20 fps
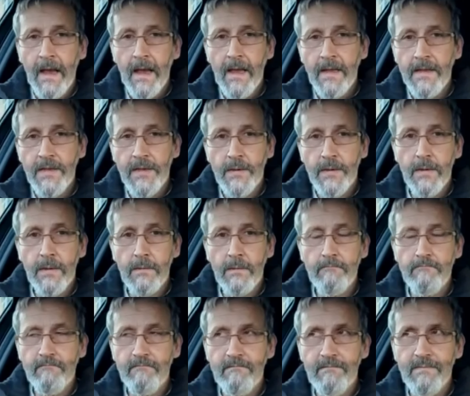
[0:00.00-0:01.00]
And so
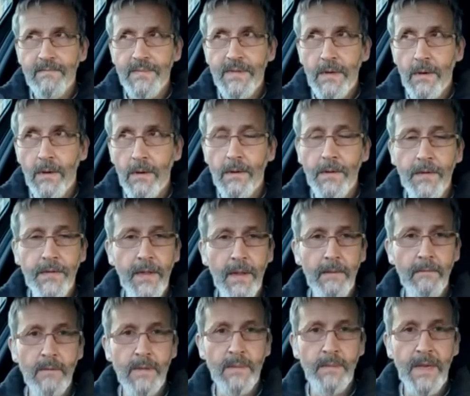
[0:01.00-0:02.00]
the whole
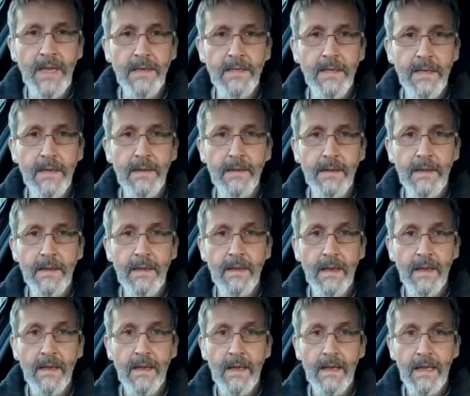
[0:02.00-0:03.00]
thing was basically
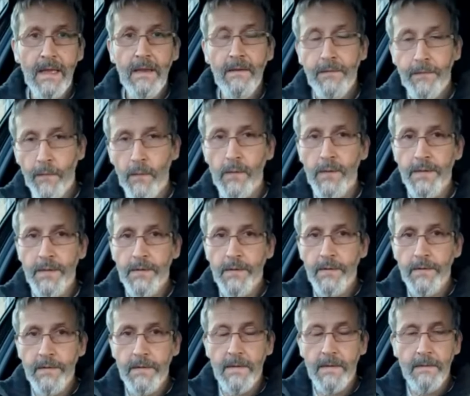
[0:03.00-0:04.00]
a forced
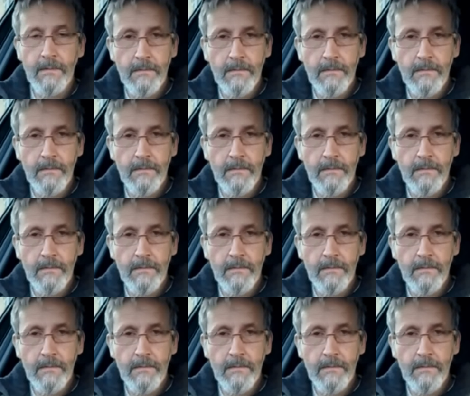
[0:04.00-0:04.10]
union.